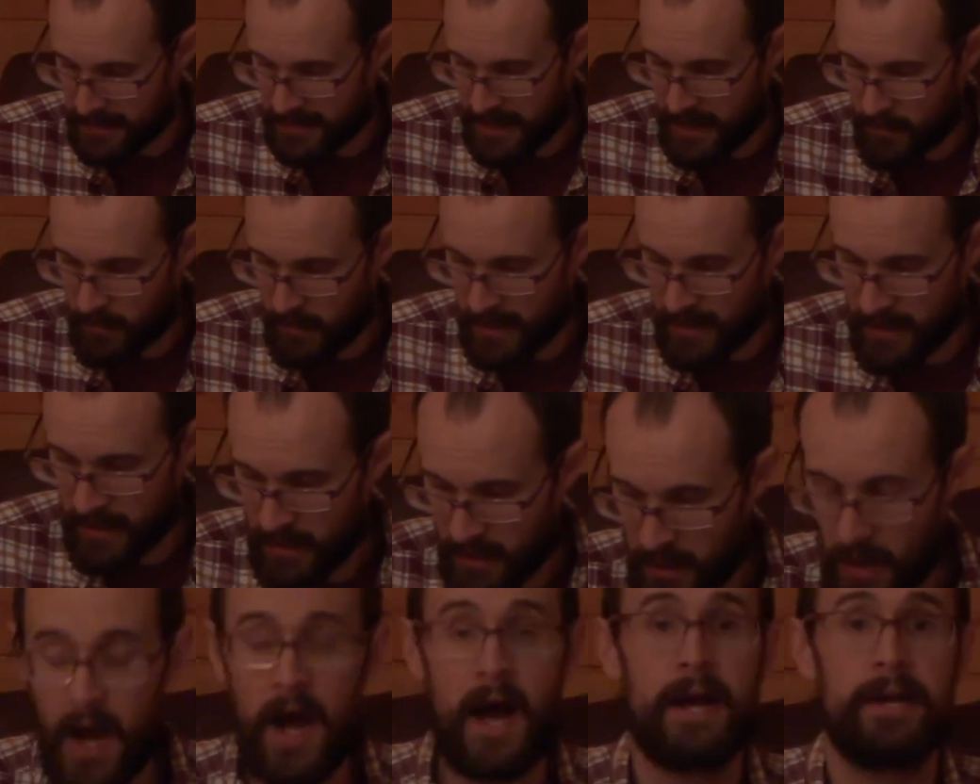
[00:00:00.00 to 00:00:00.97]
That way,
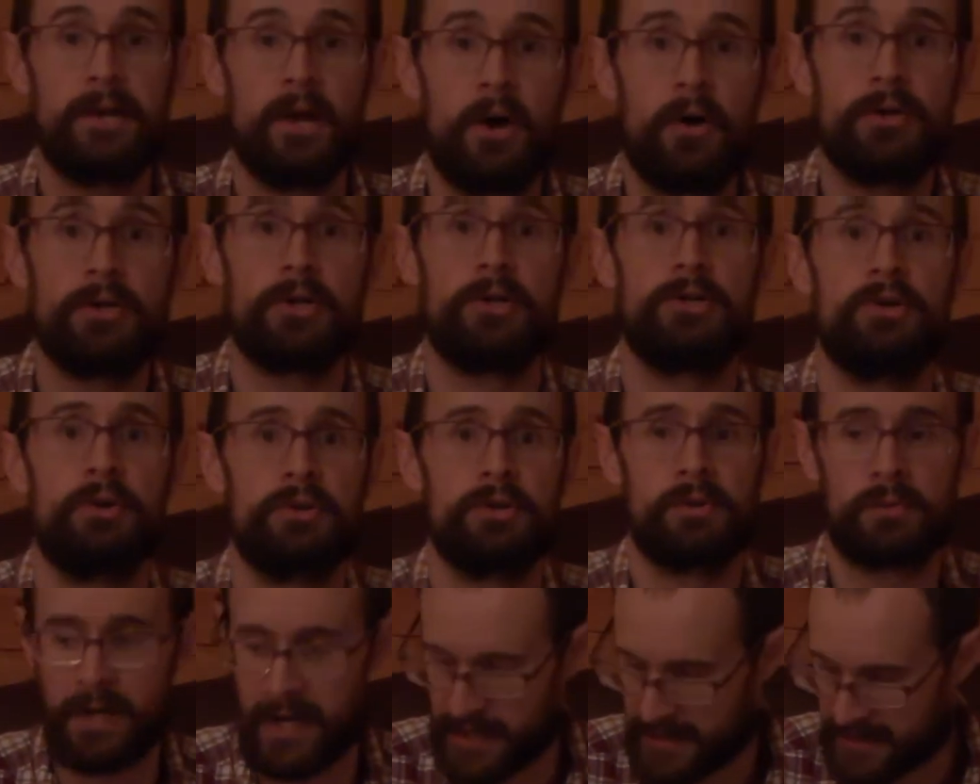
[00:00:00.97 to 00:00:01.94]
I know you're doing
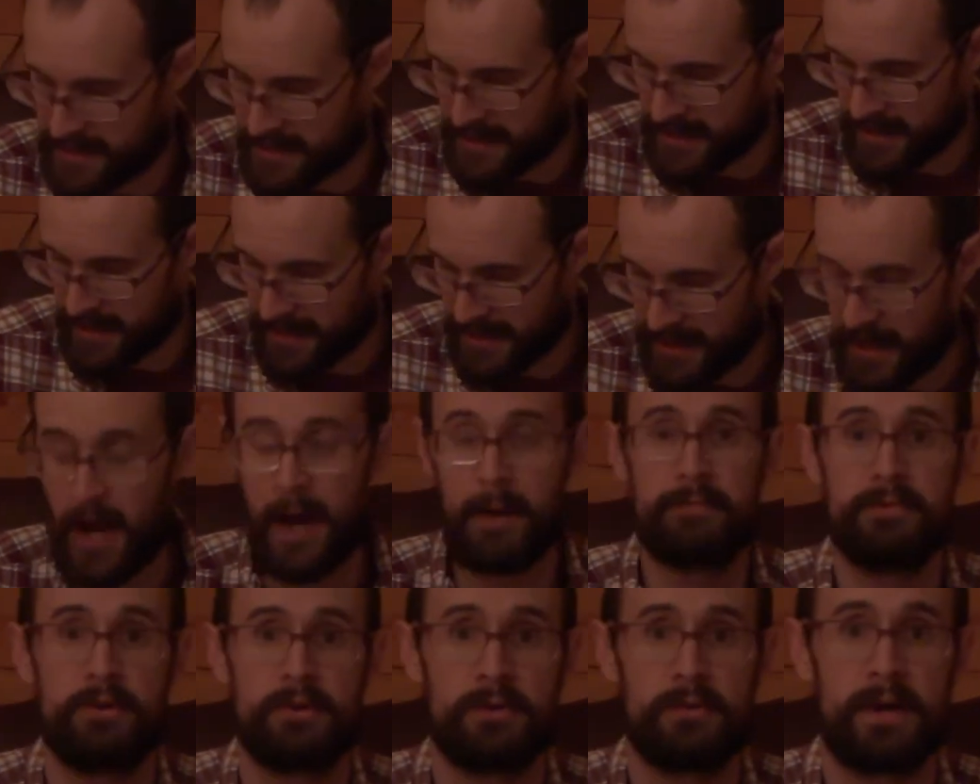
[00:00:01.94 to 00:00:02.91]
the right thing and I'm
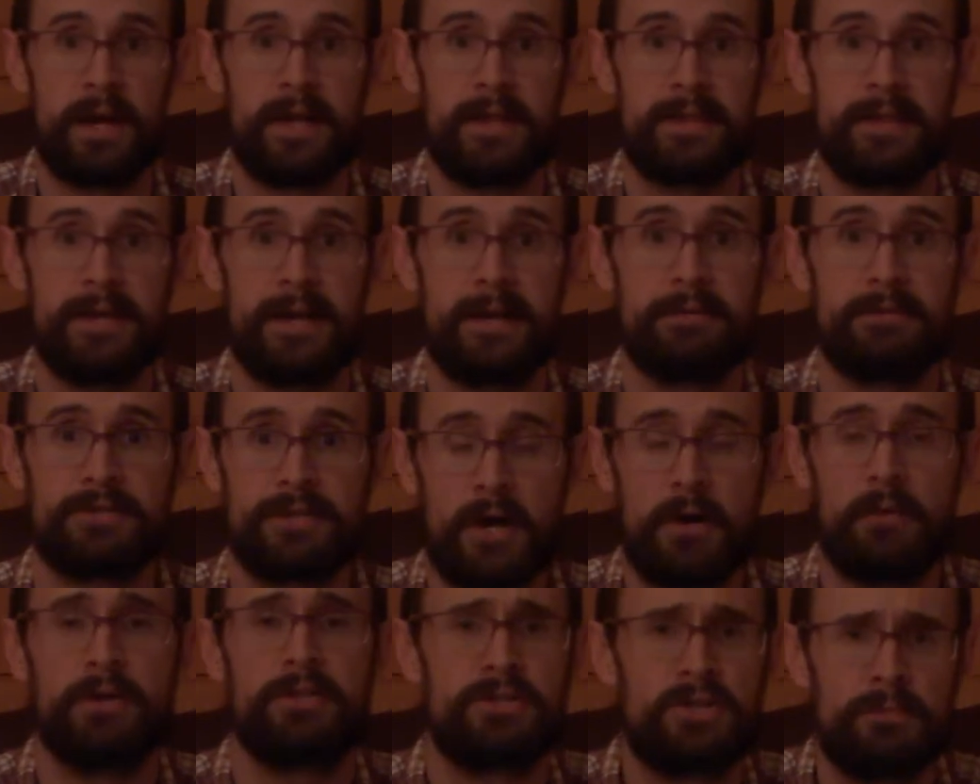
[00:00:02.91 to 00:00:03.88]
doing the right thing. So
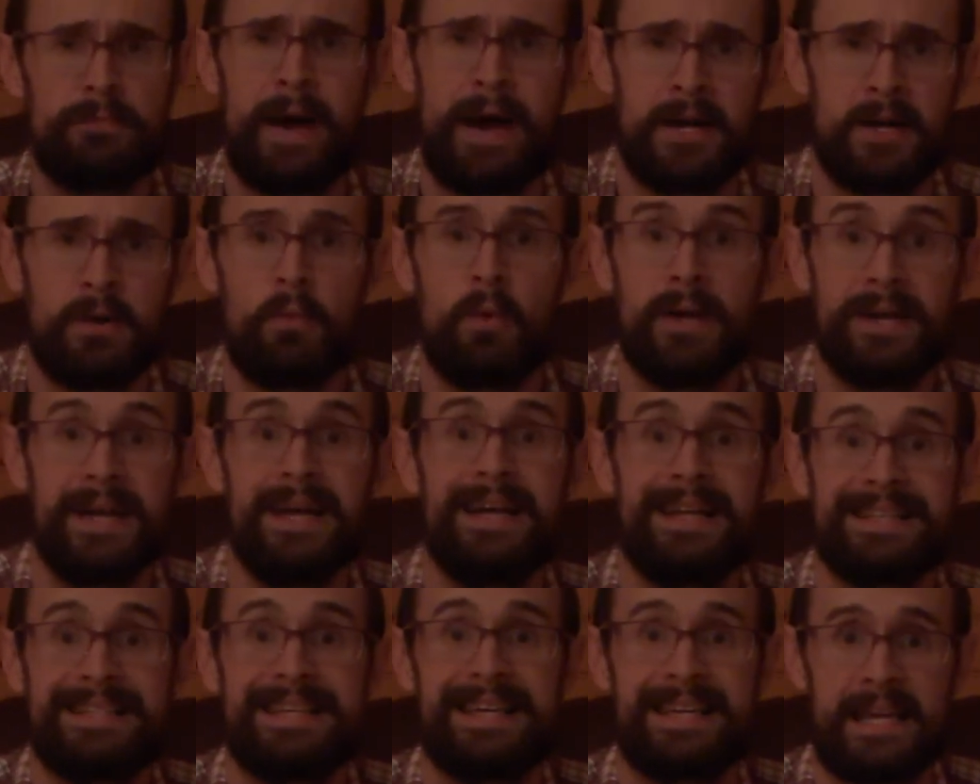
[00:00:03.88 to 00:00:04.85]
let's do pattern 1
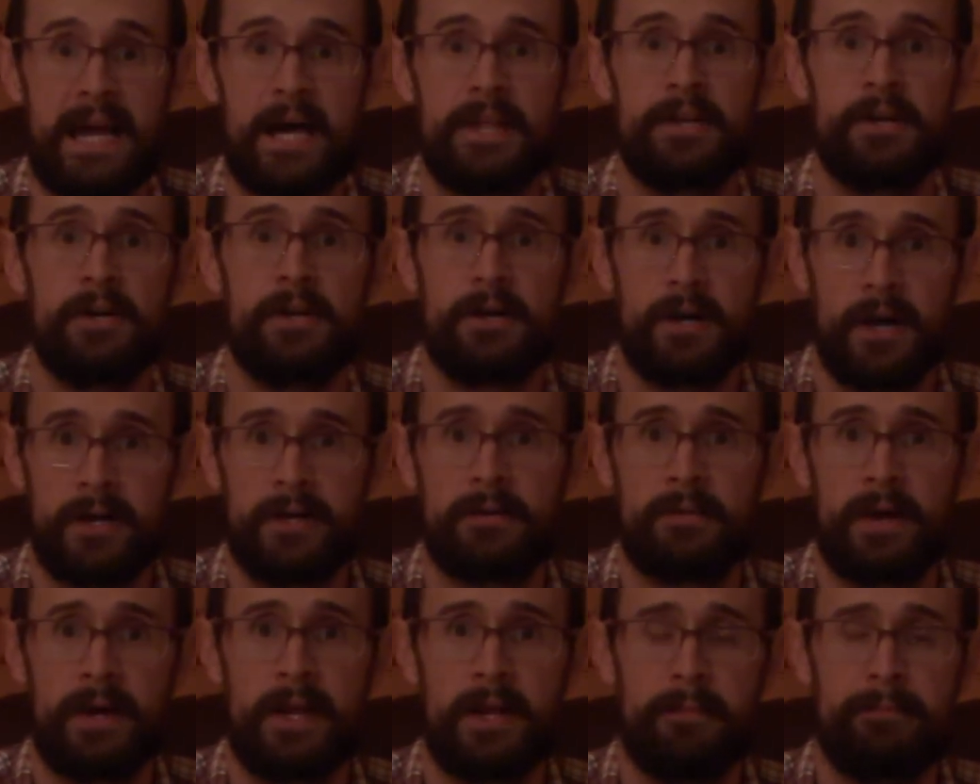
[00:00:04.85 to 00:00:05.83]
together. Are
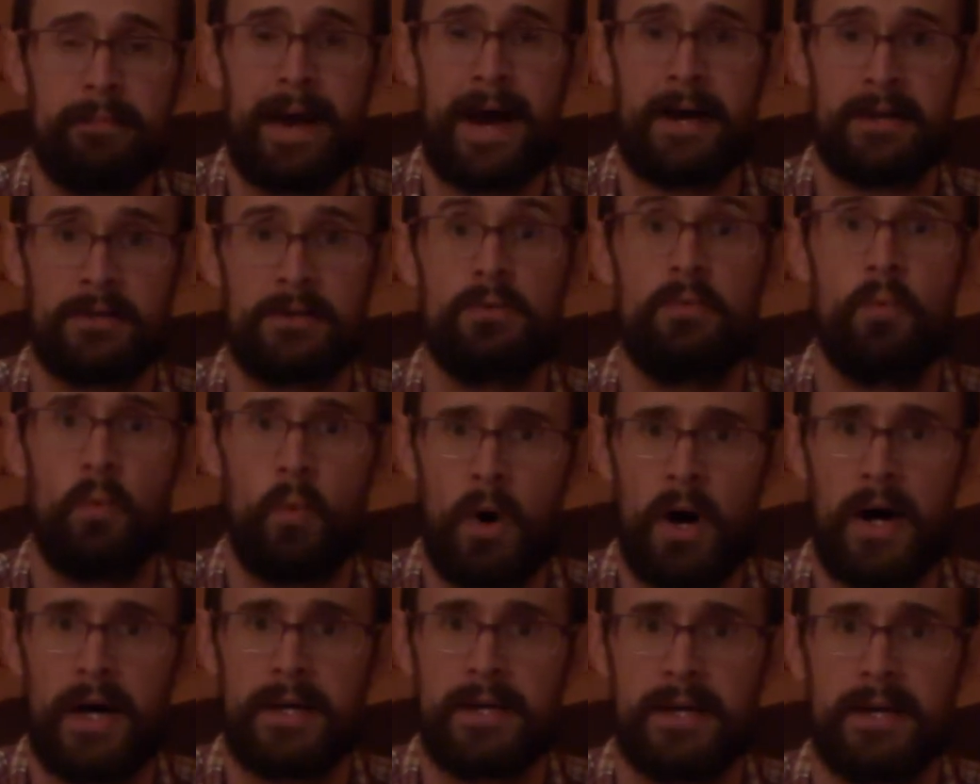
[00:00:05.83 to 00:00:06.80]
you ready? Pattern
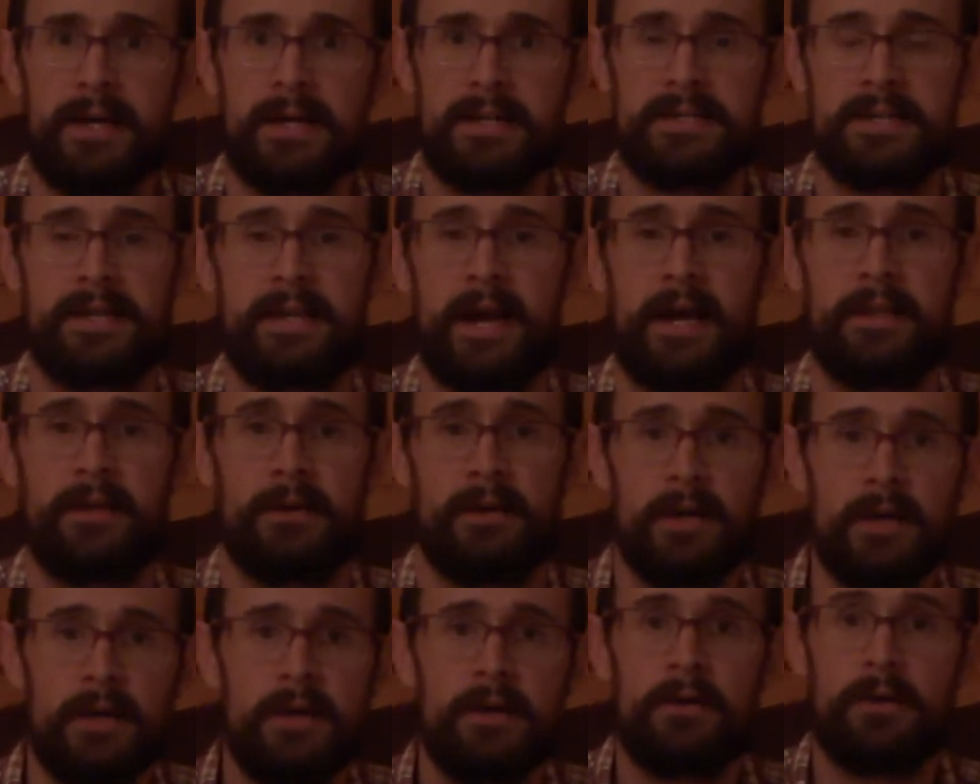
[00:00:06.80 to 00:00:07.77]
1 together.
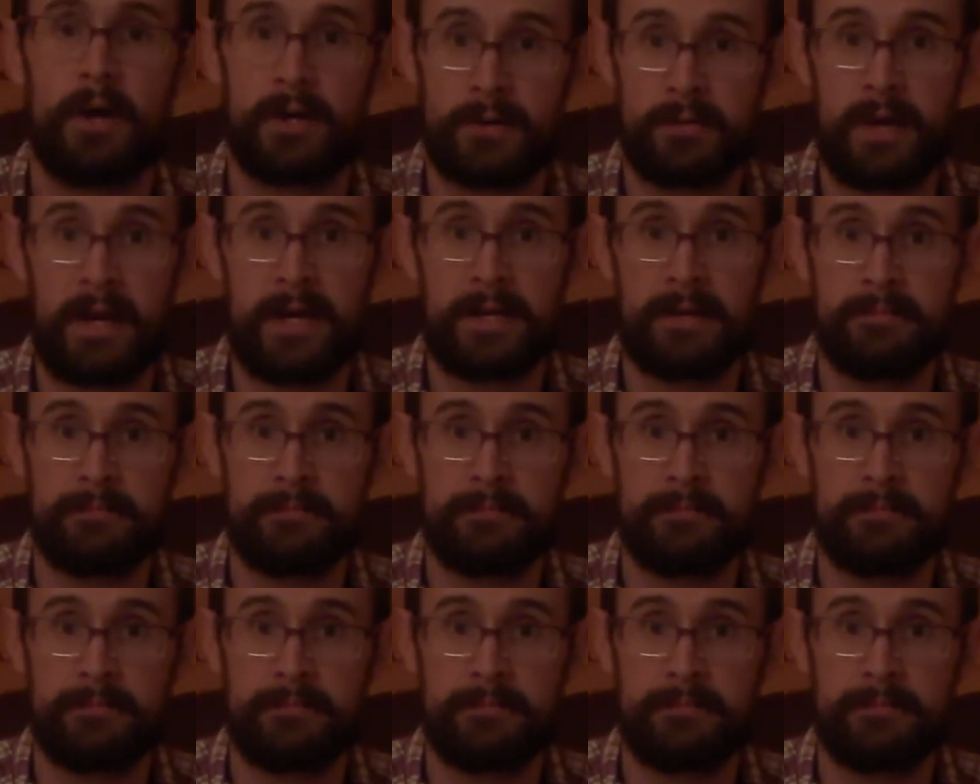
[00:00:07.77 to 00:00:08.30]
Are you ready?